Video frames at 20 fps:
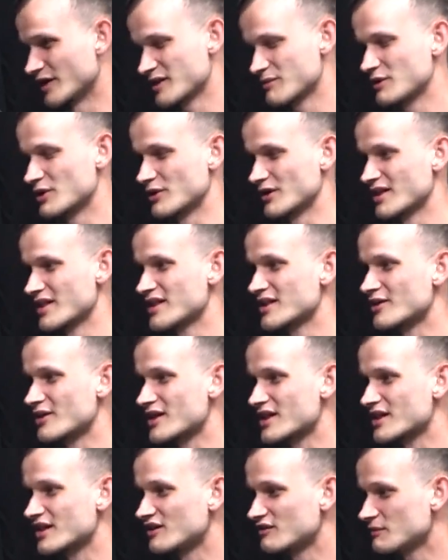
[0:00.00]
experience
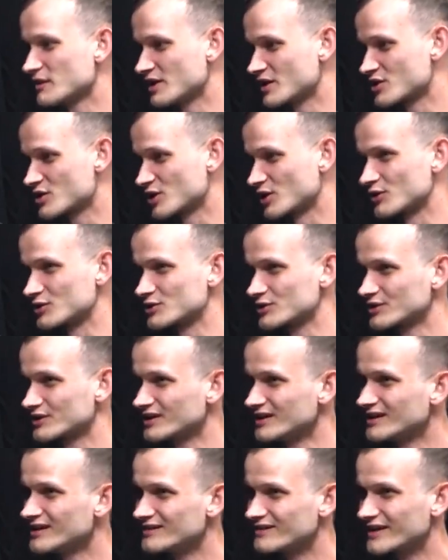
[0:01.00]
starts off being sheltered,
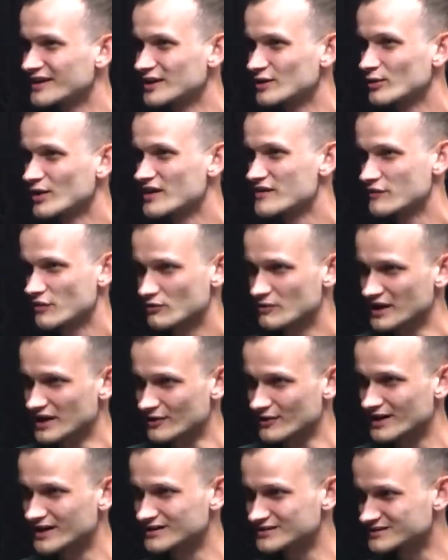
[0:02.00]
it was for me,
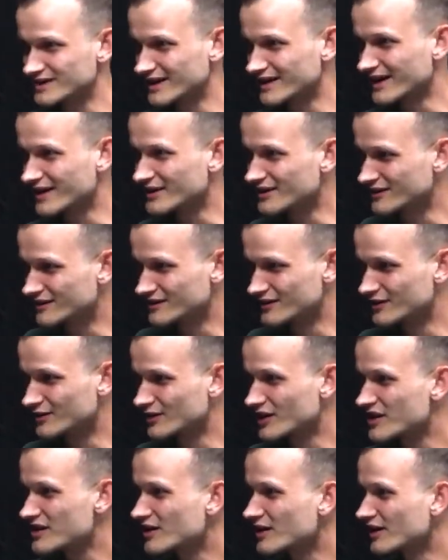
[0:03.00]
right? I know
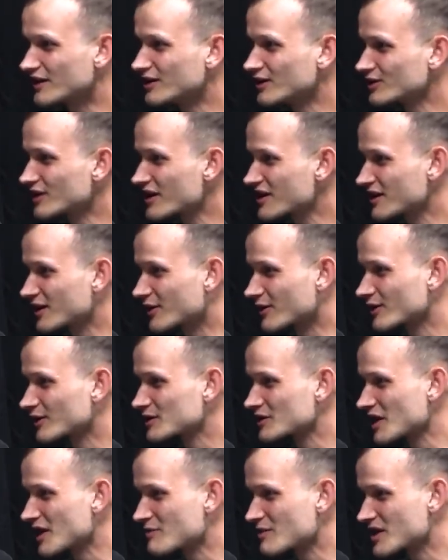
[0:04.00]
the
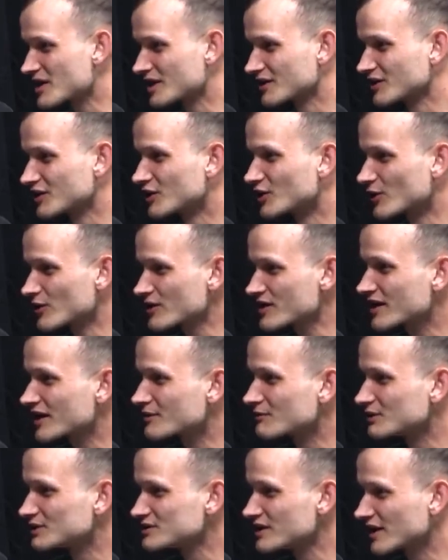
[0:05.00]
stereotype is that the nerds get
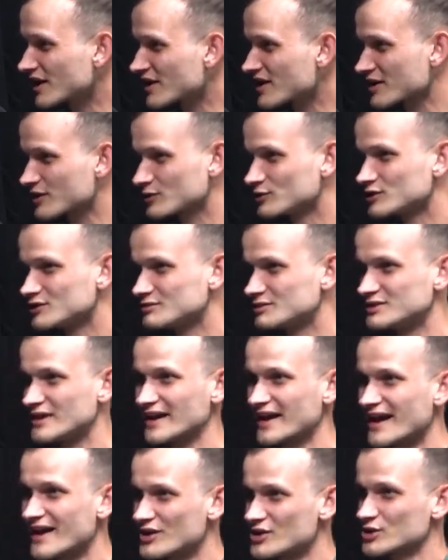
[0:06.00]
bullied in school,
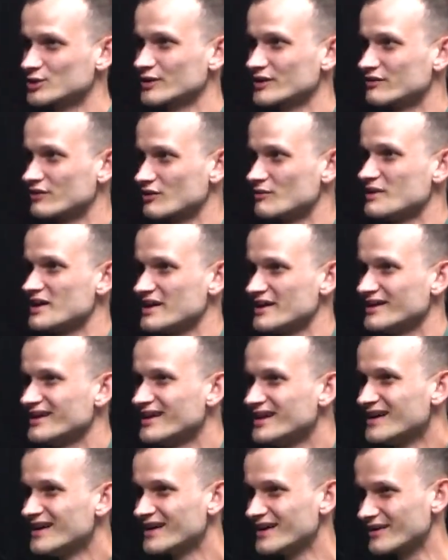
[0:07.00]
but actually for me,
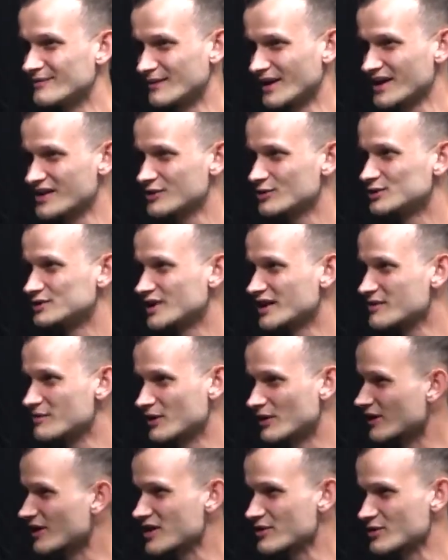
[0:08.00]
in my school
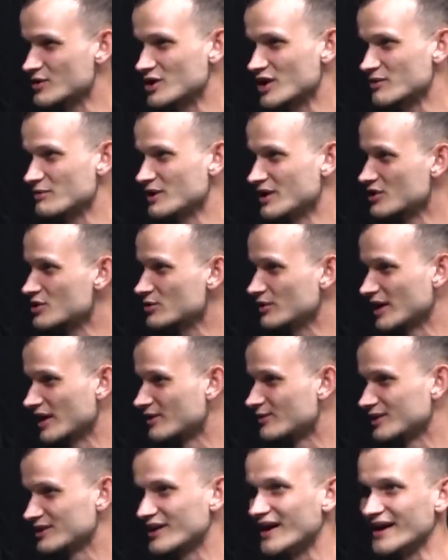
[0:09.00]
experience was just being treated
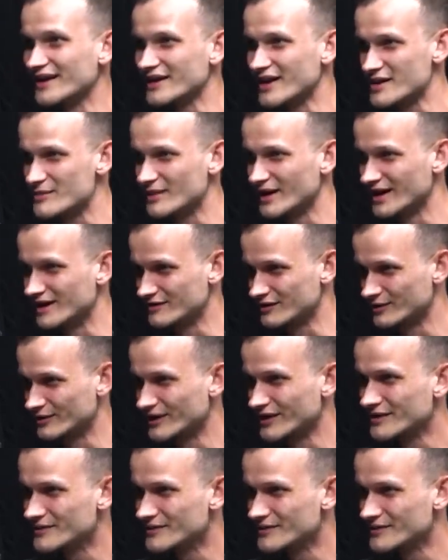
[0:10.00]
with kindness by everyone.